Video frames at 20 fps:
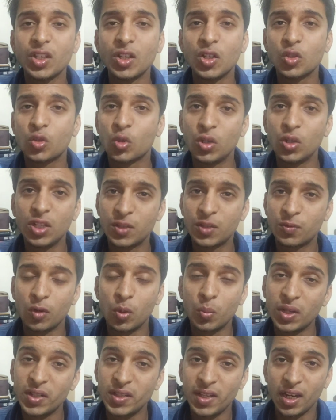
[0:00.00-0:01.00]
So it's
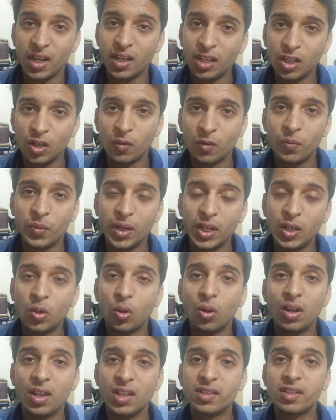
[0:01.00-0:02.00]
from my second year of my
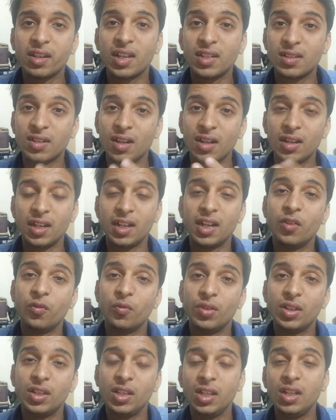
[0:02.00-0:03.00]
college, I started
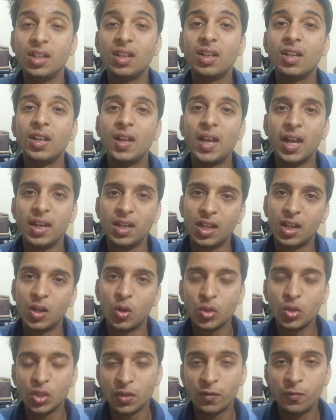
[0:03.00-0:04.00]
everything, and
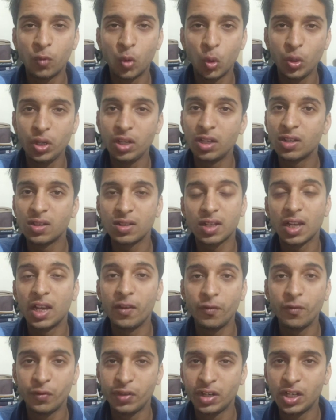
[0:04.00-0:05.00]
around the 4 years, I
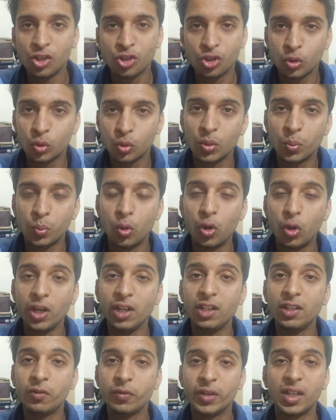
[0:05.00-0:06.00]
have reached to the
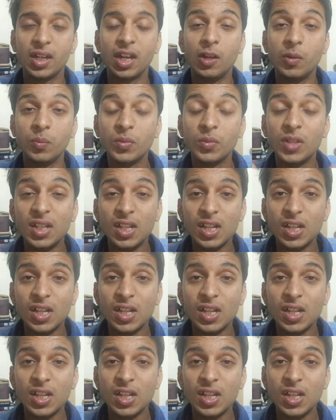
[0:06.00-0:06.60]
point where I am